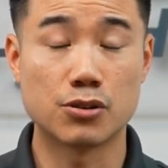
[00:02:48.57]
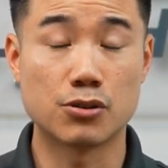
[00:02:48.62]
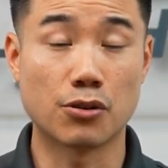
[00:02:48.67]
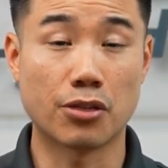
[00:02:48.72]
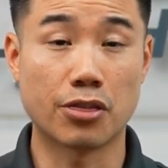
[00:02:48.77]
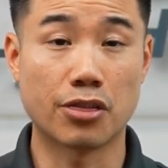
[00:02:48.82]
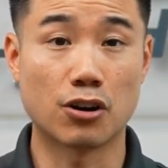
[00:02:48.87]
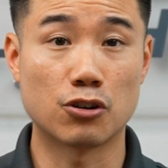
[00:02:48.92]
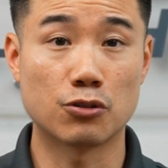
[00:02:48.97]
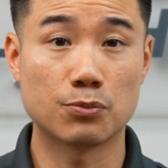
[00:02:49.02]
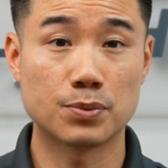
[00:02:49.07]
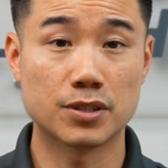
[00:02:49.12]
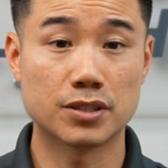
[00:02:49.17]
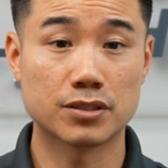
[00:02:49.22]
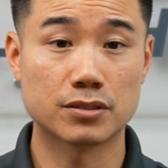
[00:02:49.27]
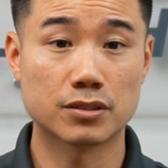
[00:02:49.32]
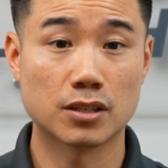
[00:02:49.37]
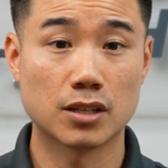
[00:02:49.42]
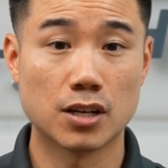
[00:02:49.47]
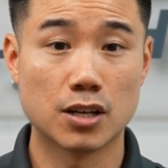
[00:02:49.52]
your
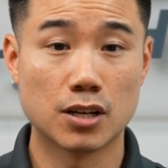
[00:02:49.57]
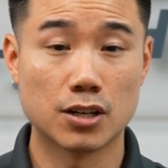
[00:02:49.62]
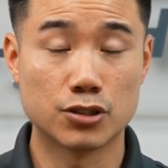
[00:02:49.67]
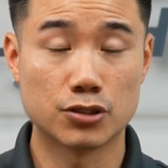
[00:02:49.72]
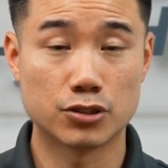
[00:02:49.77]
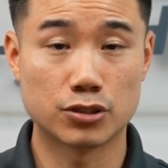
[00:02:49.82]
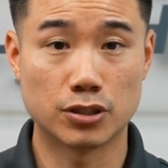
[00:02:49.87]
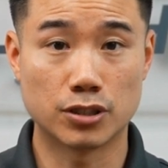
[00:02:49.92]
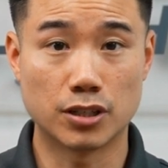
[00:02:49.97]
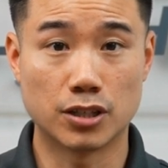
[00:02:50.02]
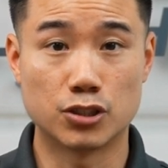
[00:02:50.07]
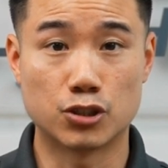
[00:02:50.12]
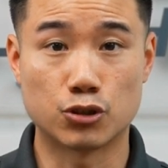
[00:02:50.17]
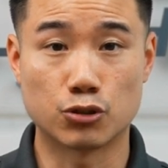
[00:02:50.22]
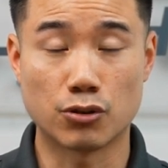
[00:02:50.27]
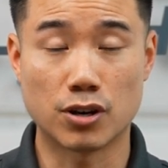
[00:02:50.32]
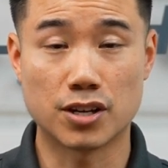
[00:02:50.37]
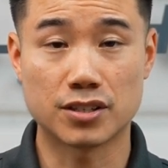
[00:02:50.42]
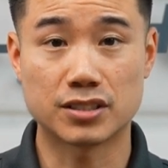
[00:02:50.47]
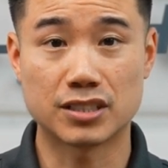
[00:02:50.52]
therapist should
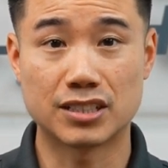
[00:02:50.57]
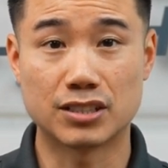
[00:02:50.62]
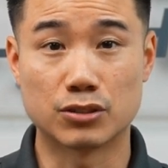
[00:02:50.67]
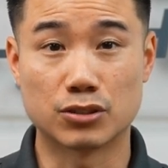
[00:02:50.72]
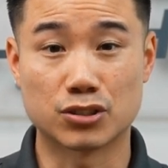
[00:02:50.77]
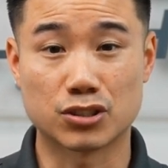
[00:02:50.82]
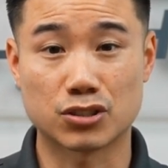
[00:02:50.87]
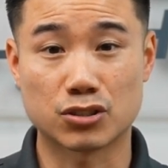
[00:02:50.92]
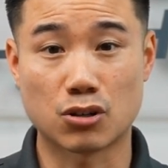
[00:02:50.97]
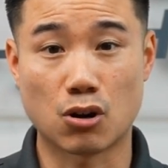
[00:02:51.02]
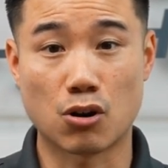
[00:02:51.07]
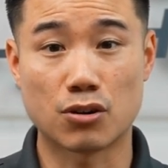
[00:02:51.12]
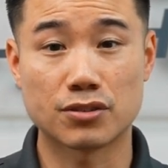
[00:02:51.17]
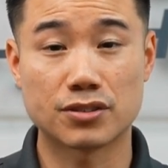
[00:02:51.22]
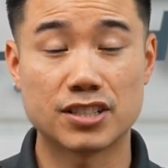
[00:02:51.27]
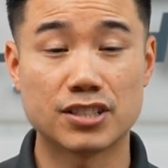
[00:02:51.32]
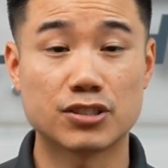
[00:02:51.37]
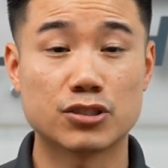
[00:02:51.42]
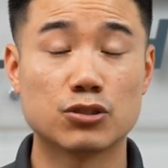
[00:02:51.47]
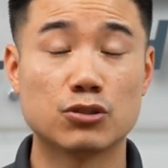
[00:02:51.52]
address either scar
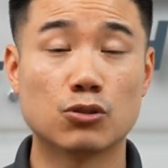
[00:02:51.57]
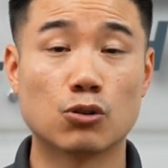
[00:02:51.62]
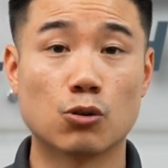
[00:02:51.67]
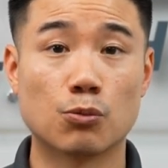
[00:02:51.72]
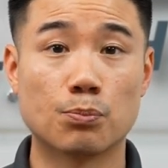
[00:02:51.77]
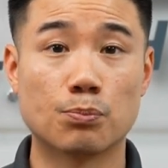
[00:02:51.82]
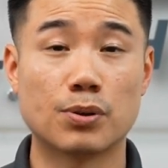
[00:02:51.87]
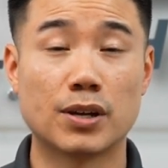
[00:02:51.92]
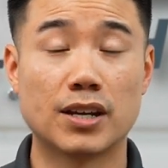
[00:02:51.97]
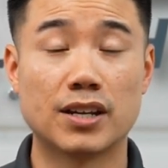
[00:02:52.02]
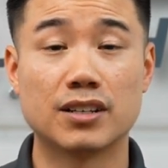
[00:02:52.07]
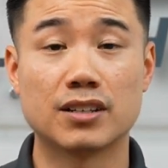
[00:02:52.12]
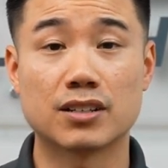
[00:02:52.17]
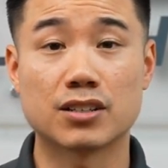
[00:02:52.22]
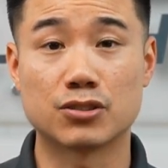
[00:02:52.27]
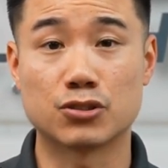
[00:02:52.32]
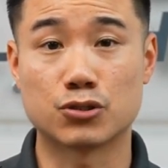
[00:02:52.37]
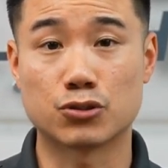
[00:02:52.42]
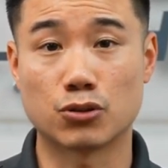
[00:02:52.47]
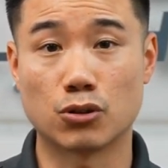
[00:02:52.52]
tissue or pain
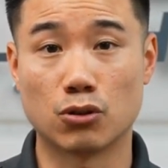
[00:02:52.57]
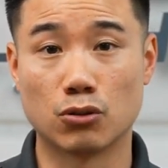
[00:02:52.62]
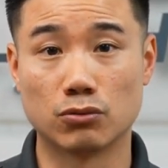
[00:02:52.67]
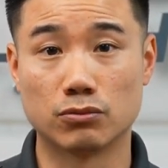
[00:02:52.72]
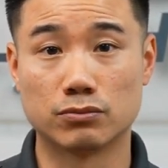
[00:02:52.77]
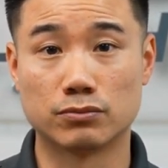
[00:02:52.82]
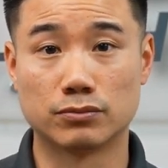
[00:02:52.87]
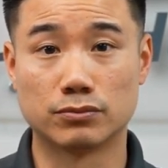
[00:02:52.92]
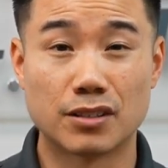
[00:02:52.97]
control.